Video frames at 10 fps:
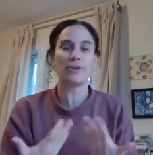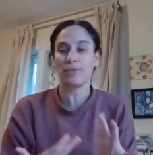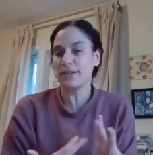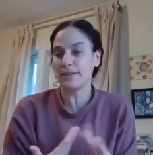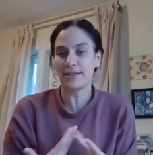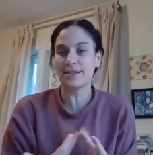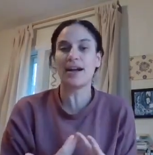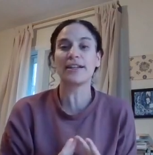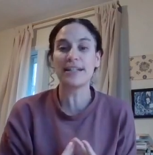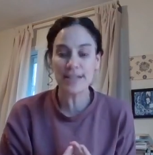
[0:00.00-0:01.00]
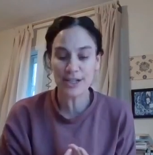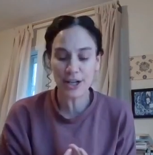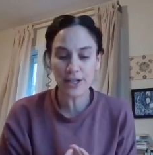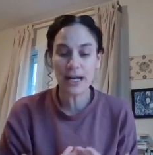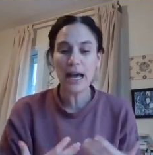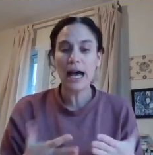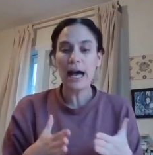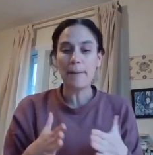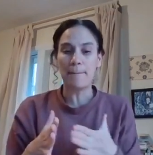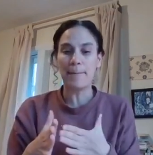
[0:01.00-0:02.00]
It's not necessary,
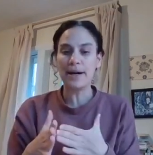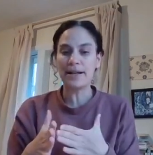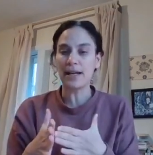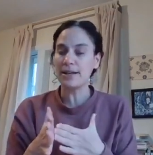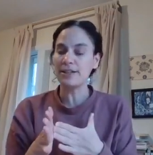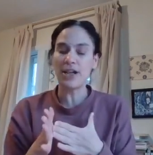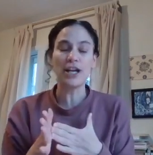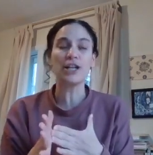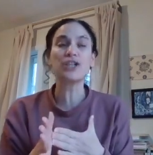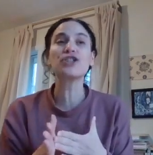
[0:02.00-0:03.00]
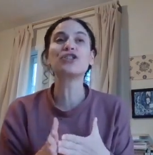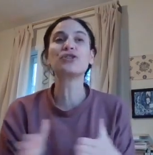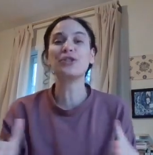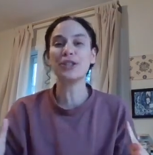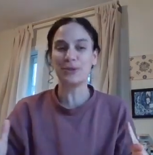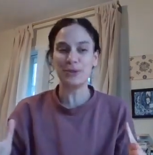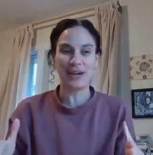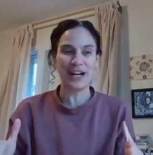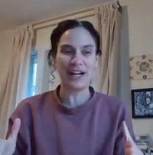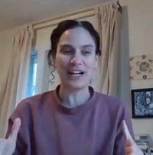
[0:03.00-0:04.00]
but I assure you,
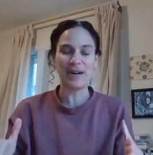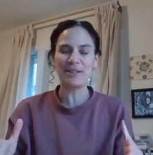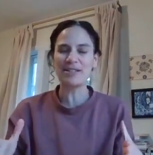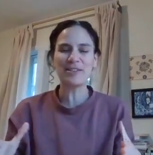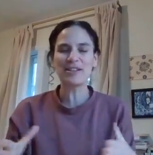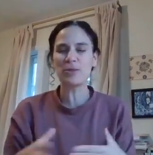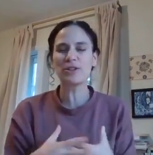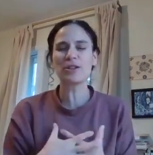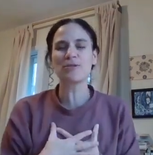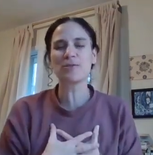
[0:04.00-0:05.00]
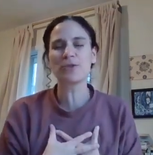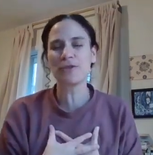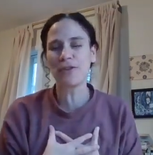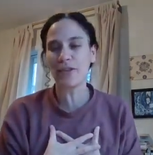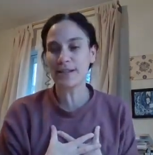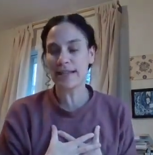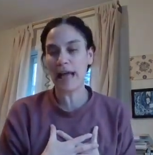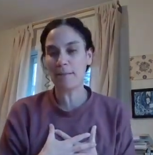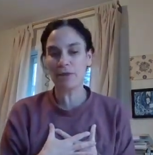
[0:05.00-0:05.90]
I mean, that's one of the most beautiful things that happen